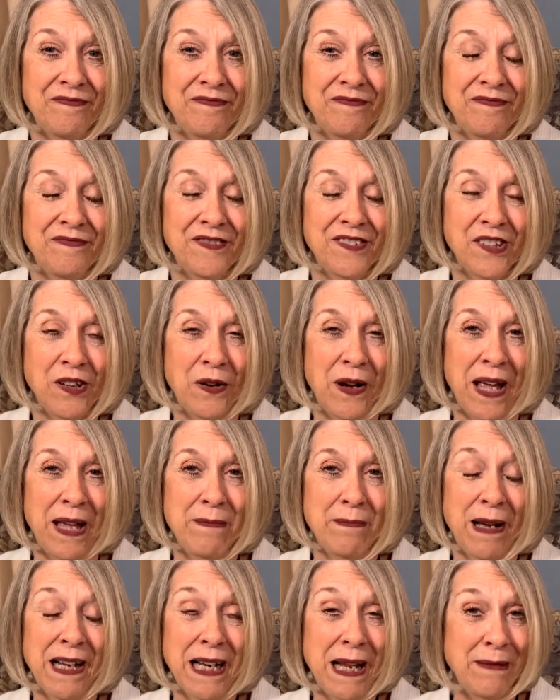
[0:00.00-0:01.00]
So hey,
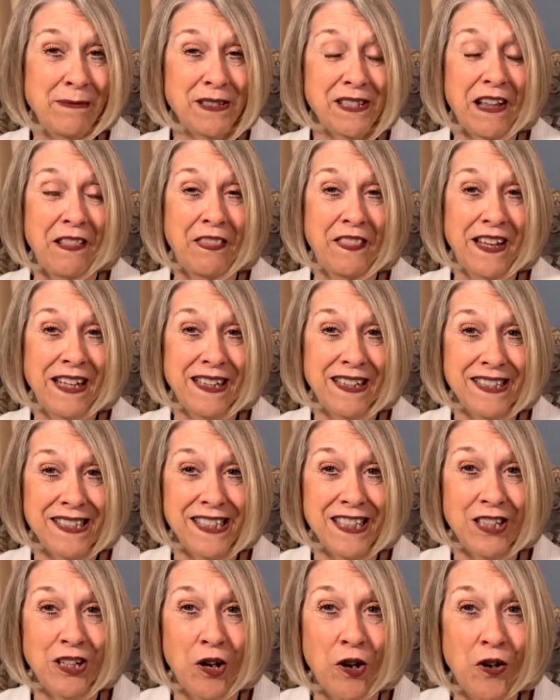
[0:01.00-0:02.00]
my name is Athena
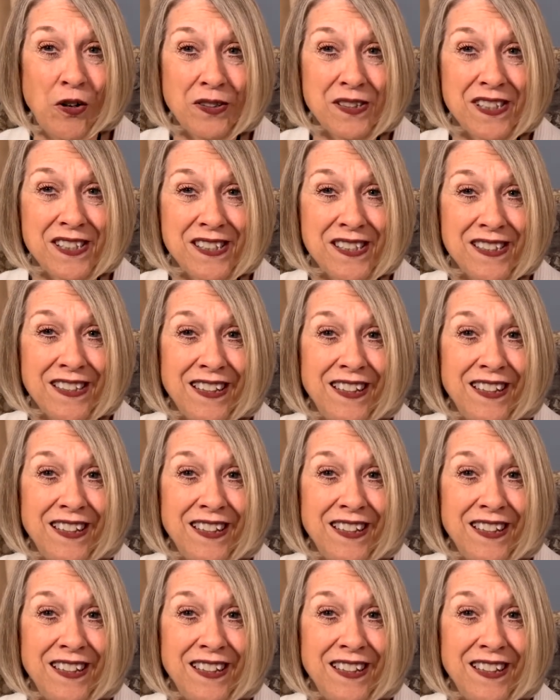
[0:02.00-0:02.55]
Dean Holtz,